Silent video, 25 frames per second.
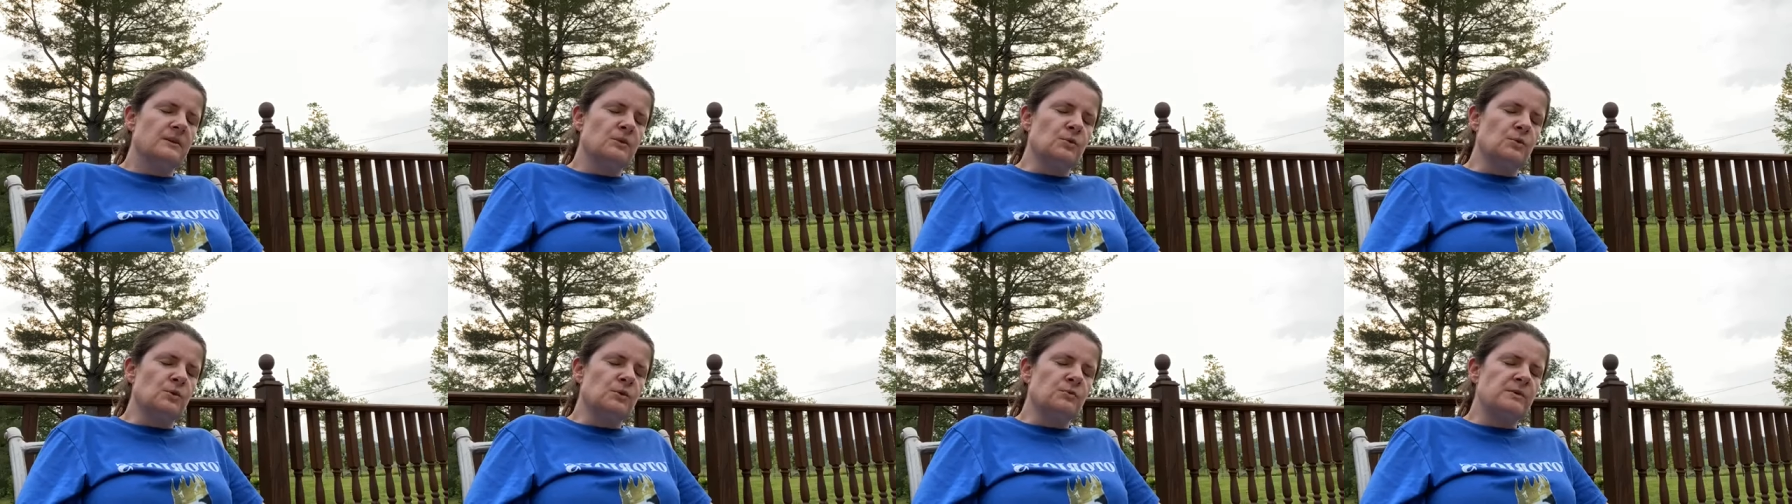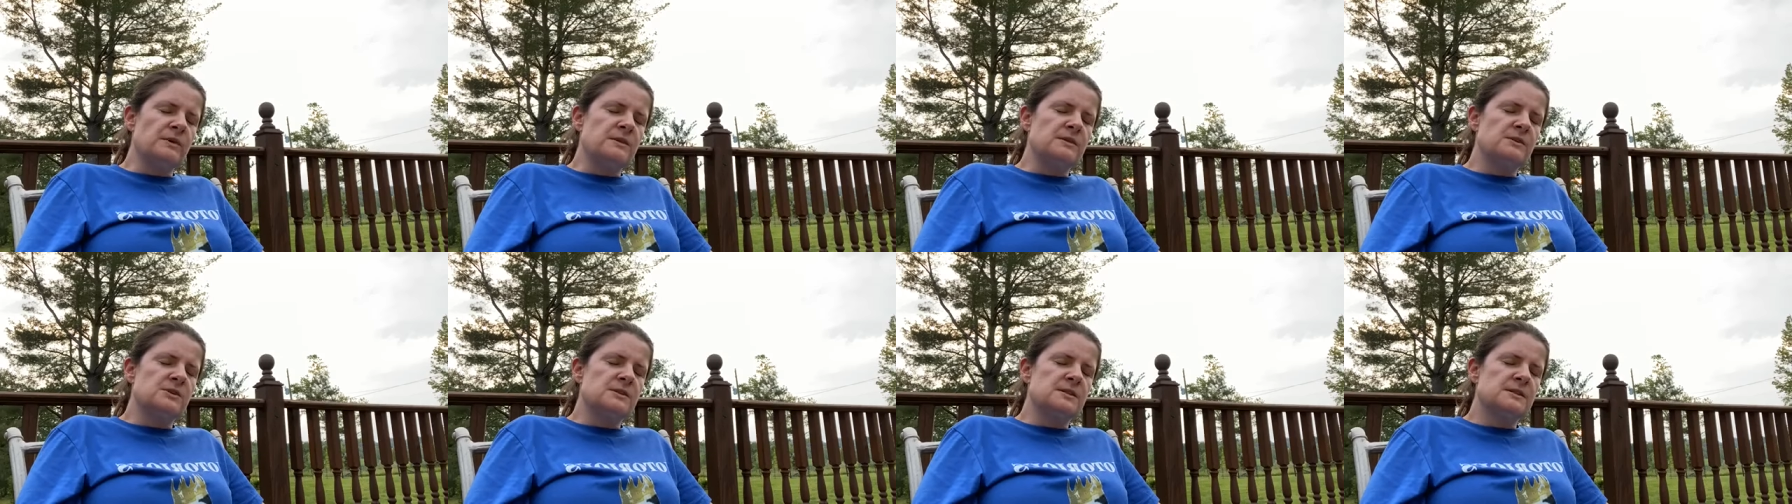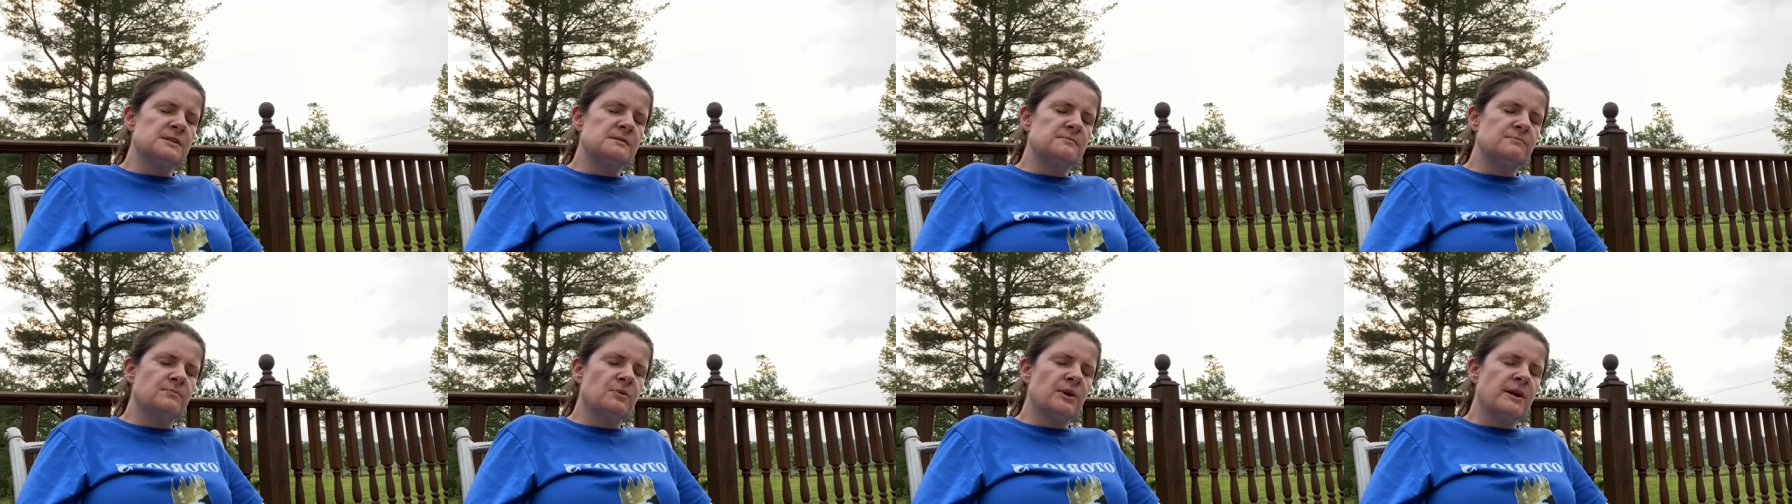Lord, we
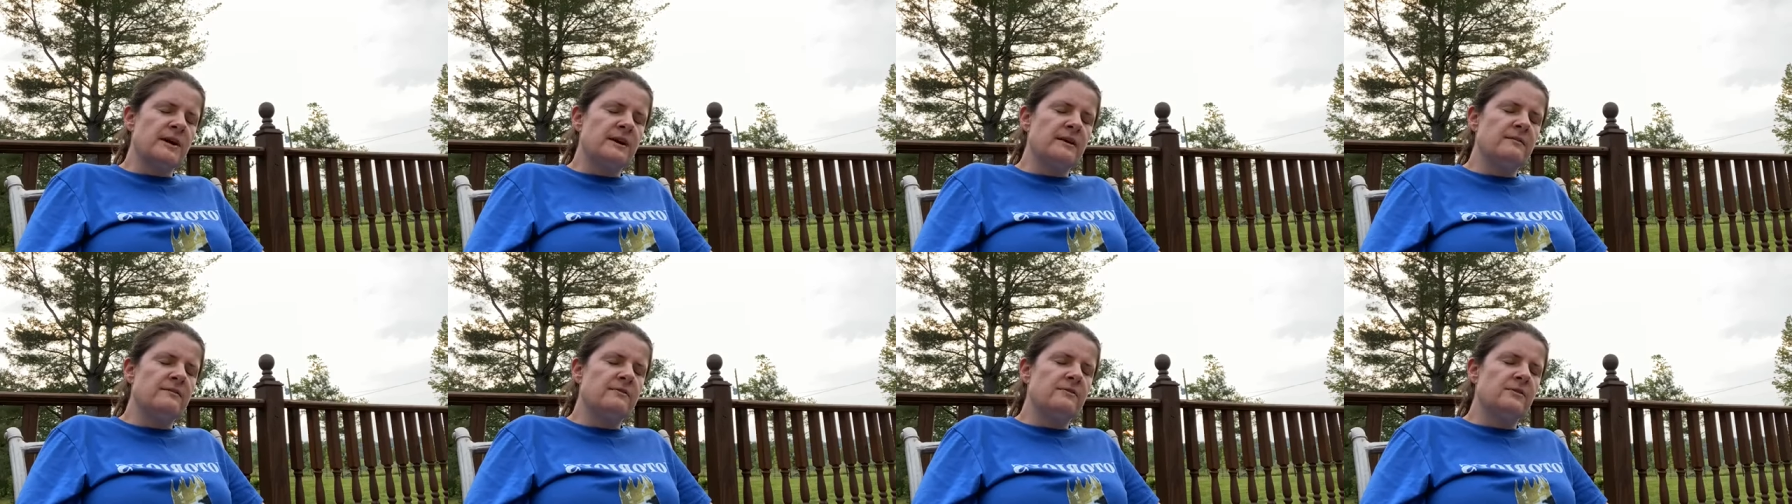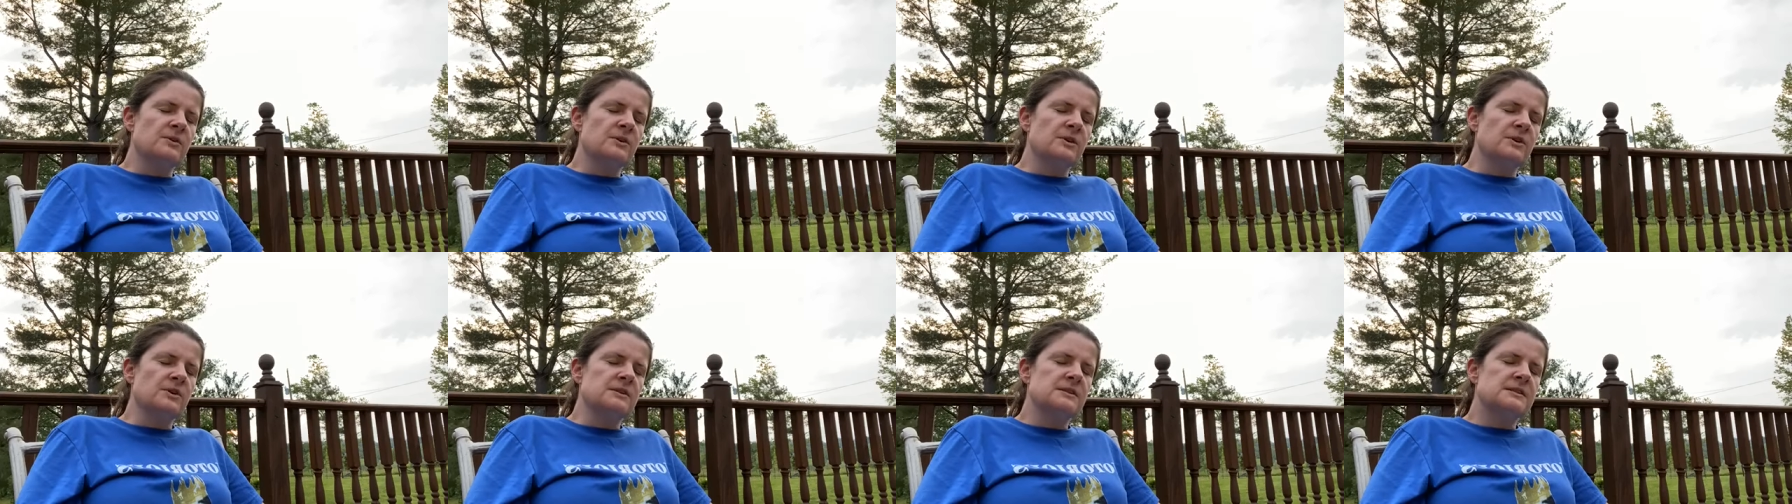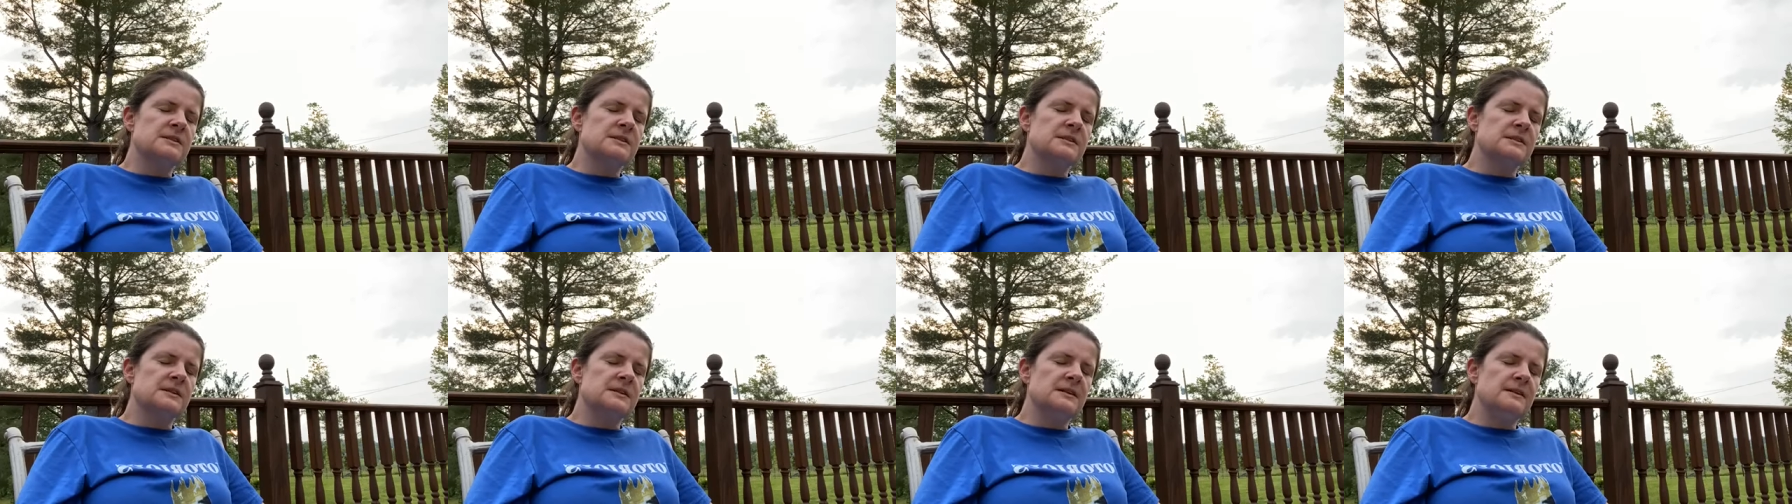just pray for
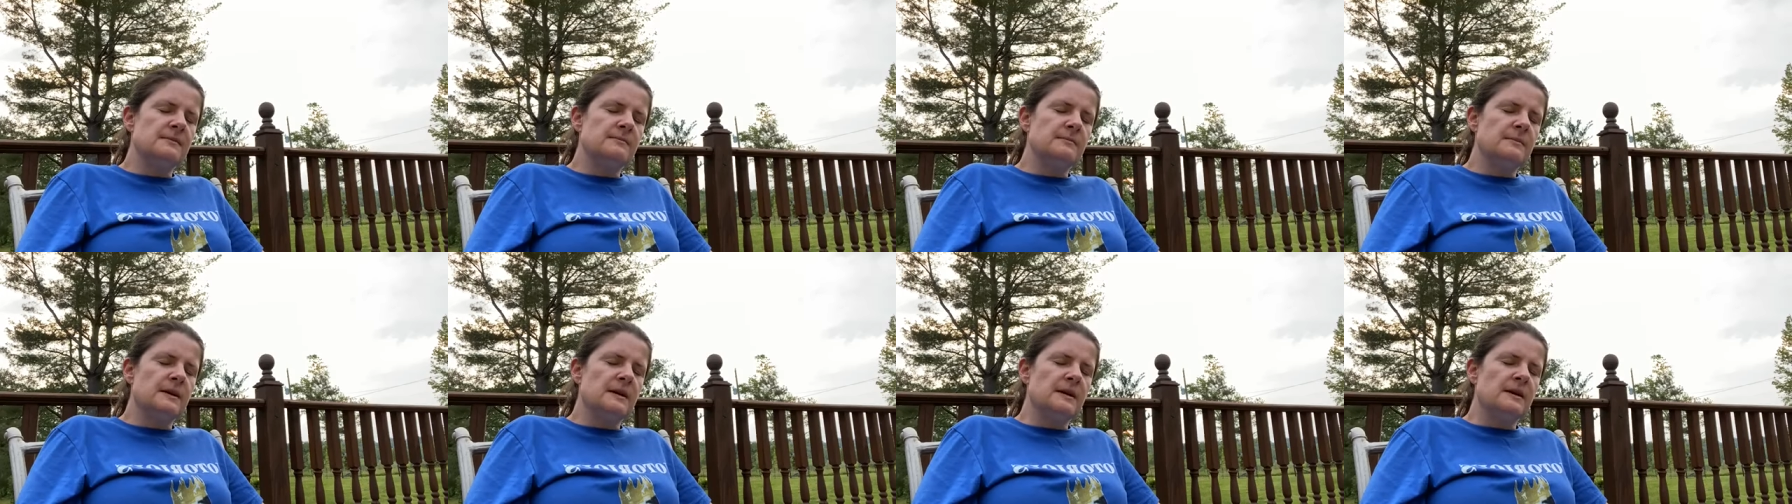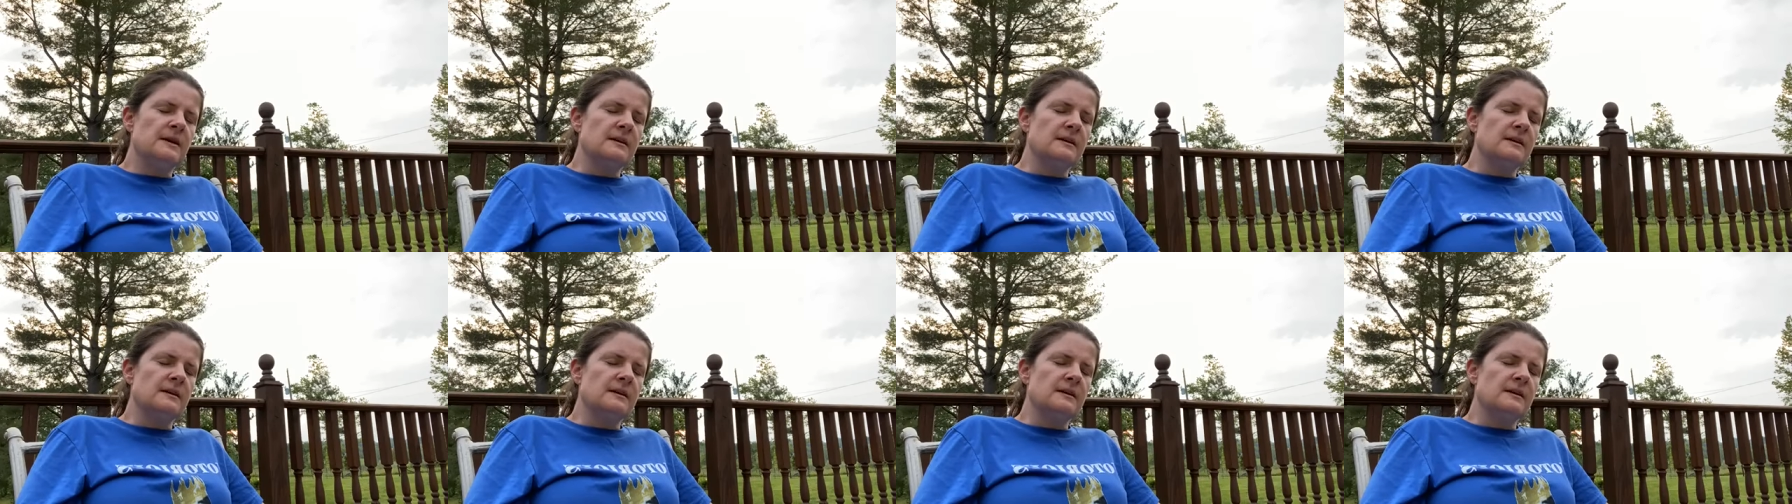good sleep